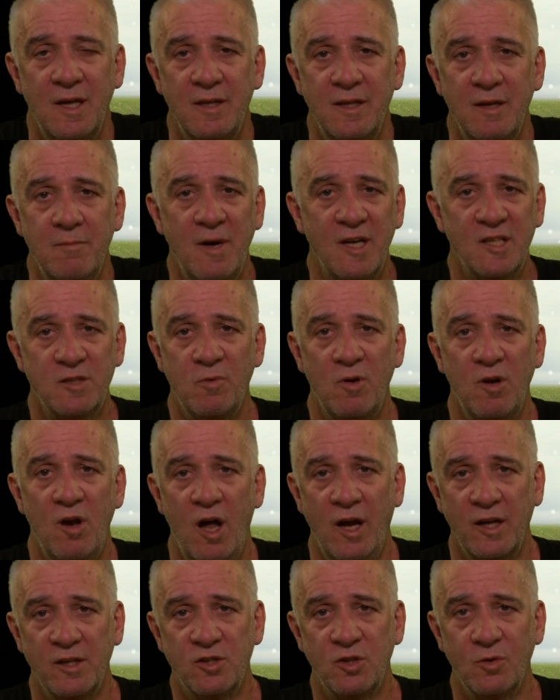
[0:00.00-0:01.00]
they're much more
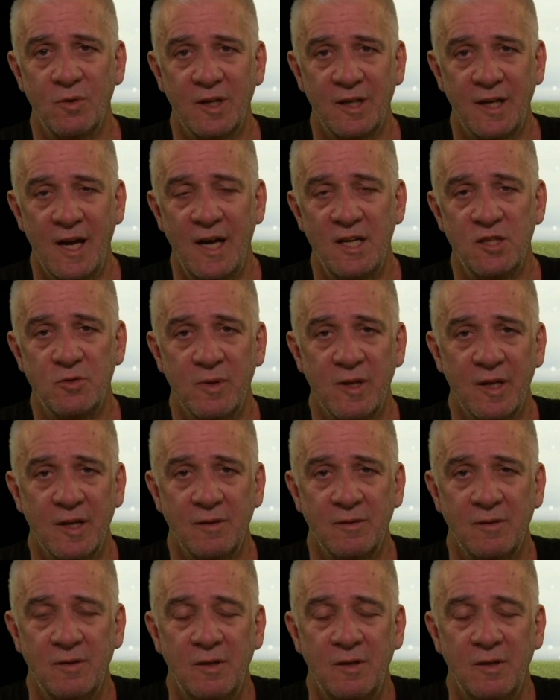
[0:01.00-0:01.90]
likely to engage with it.